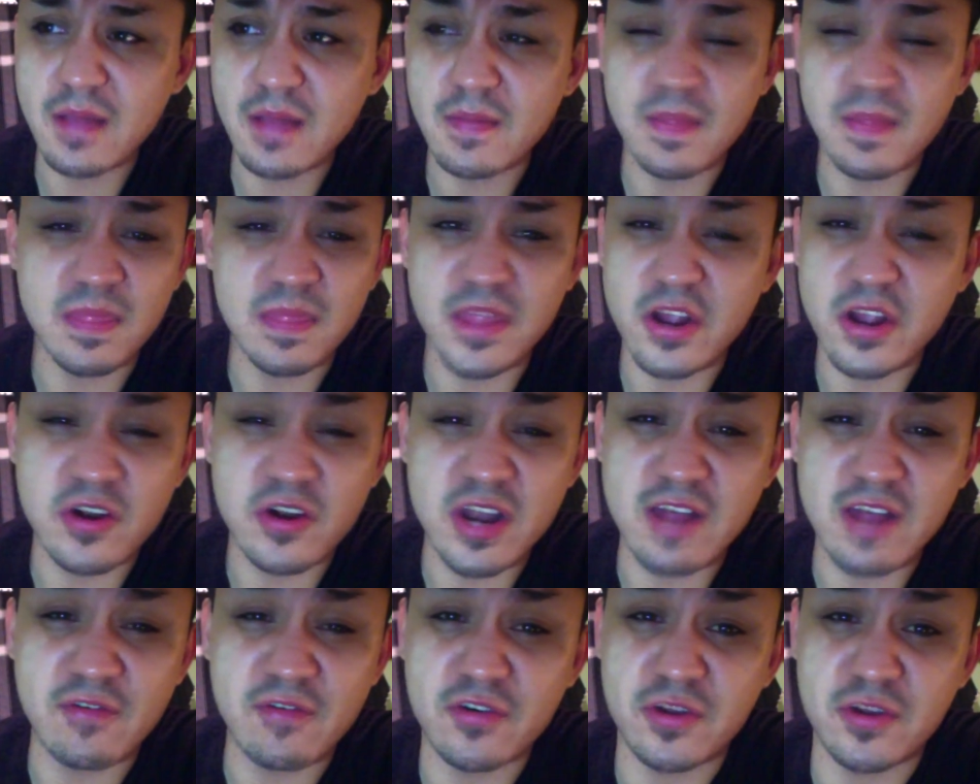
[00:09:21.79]
they're
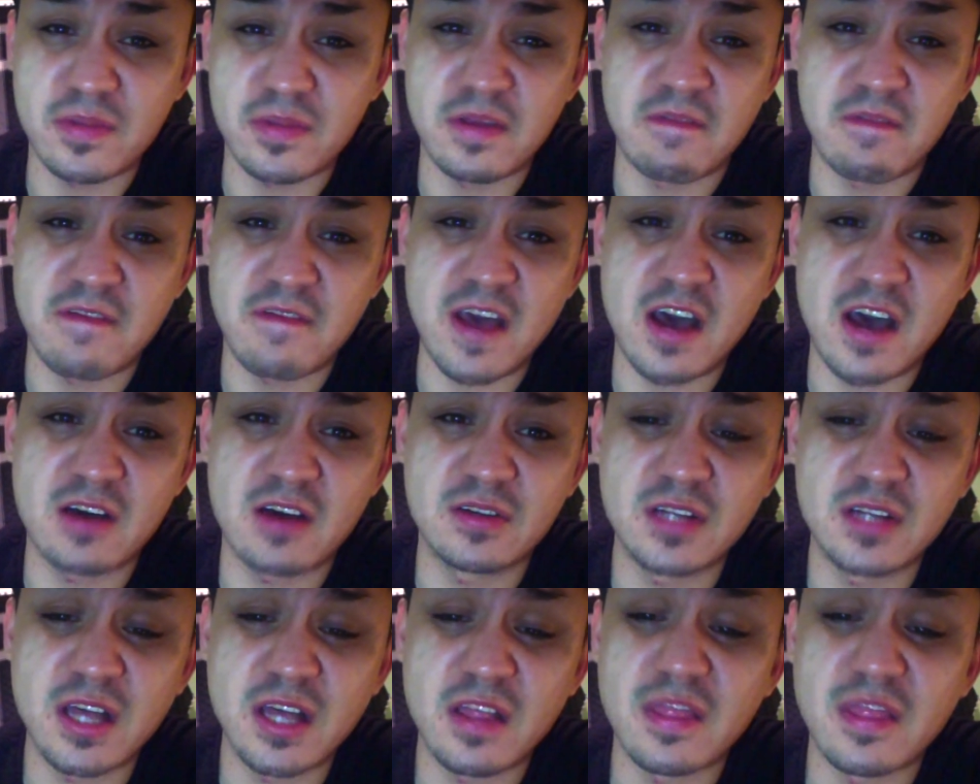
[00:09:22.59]
never to be
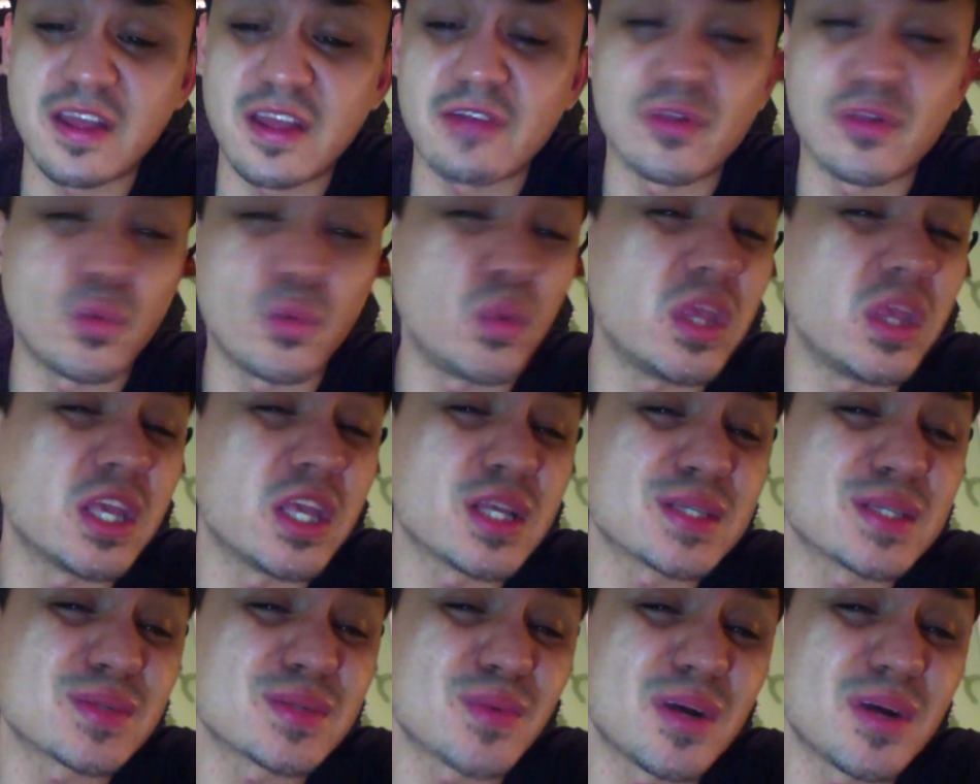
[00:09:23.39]
found. They're the
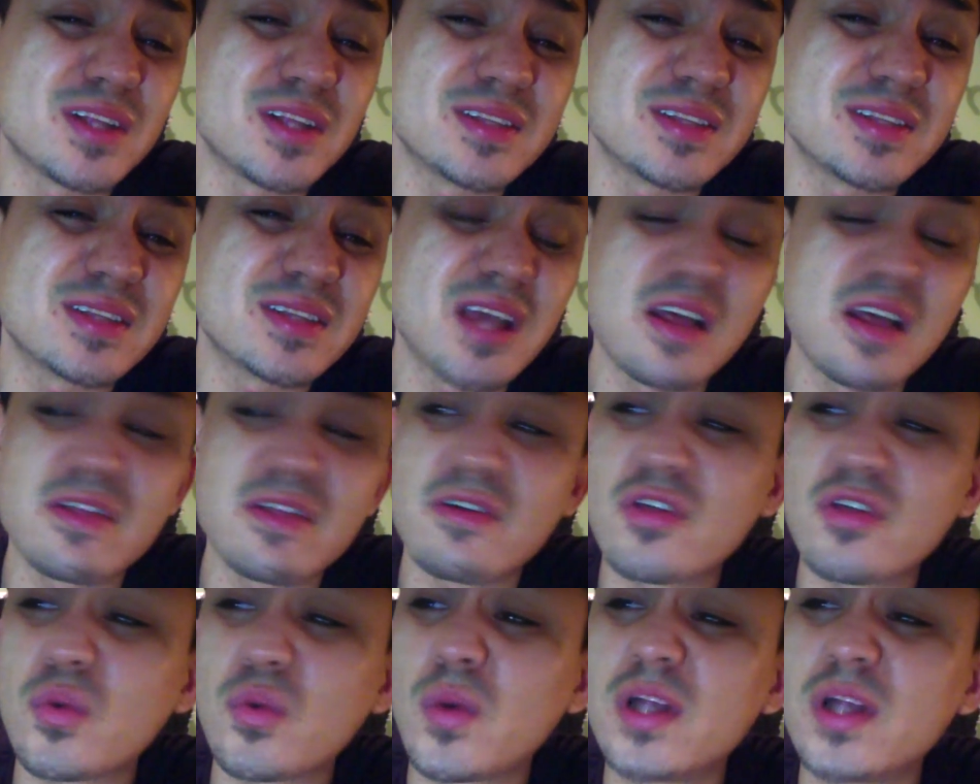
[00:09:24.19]
weakest ones. They're
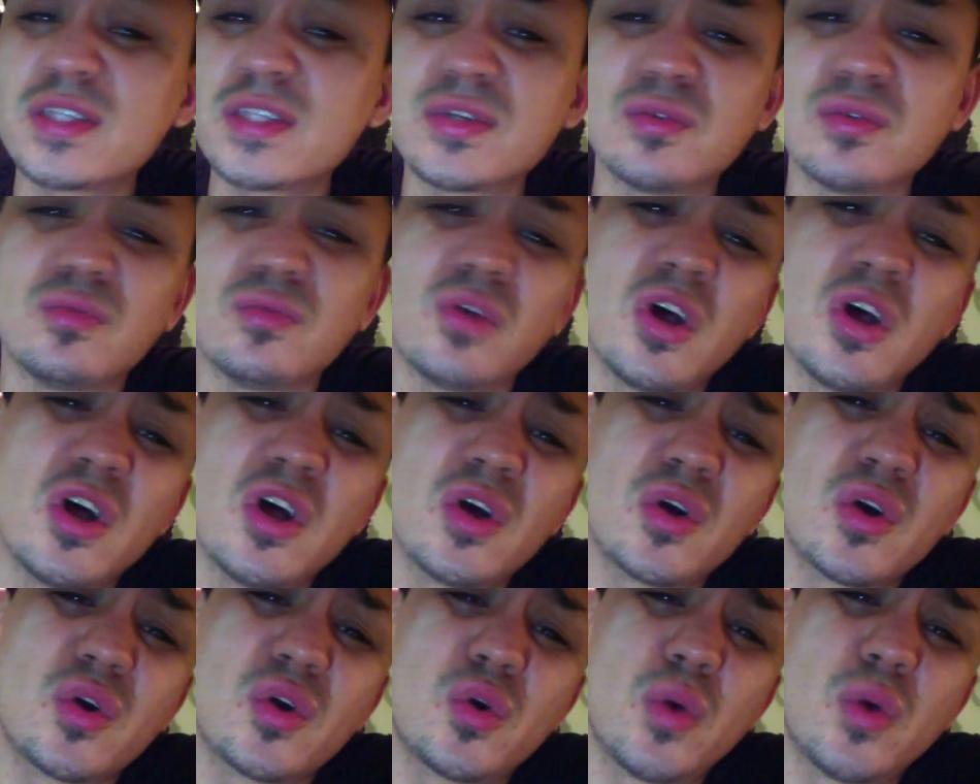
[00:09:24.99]
the ones who
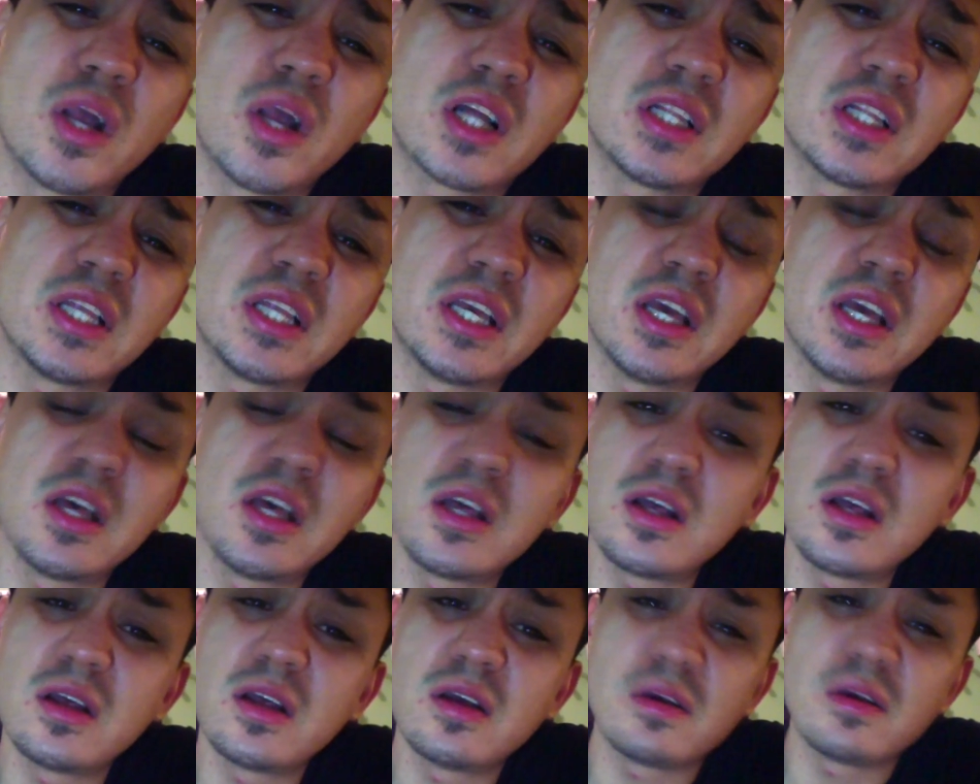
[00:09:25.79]
quickly
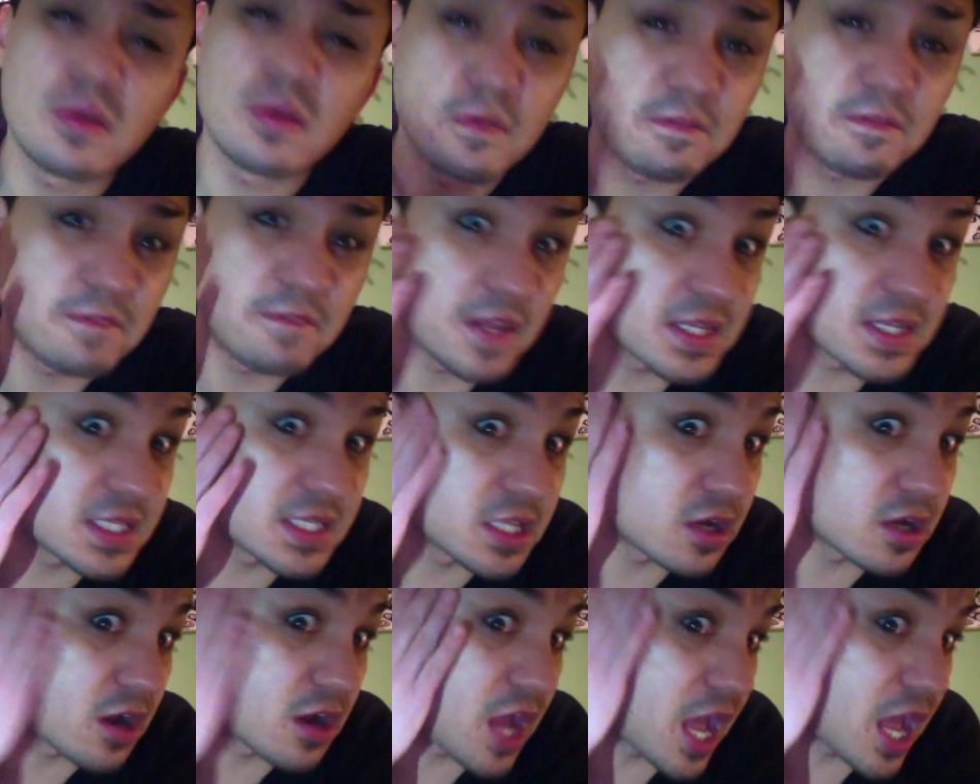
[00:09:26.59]
fix
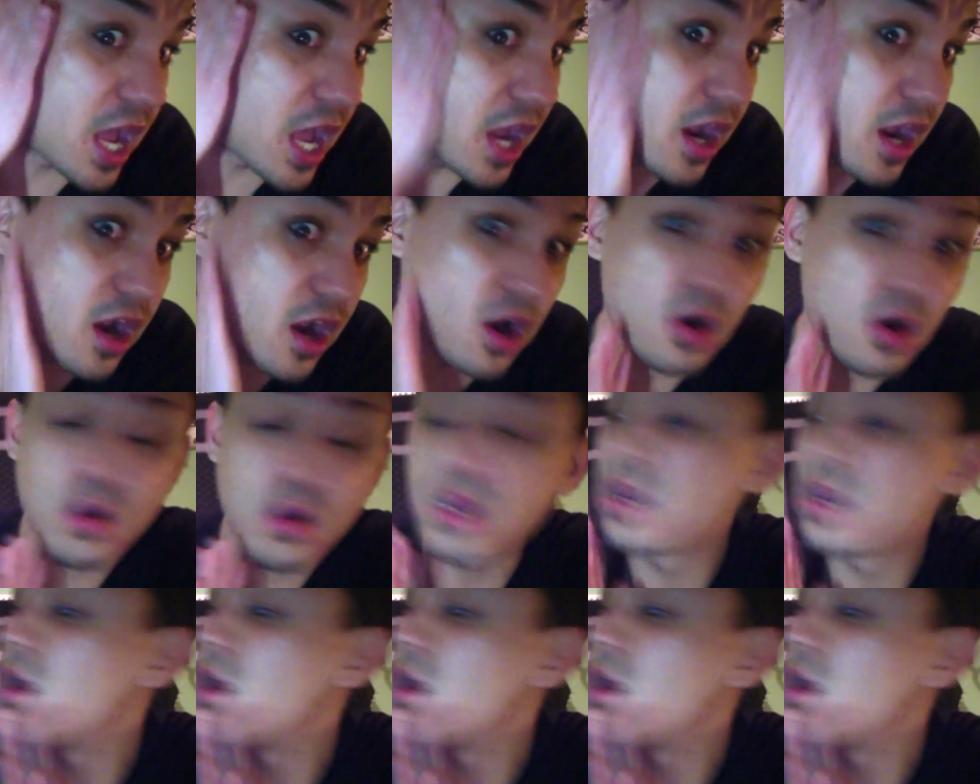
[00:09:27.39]
their hair and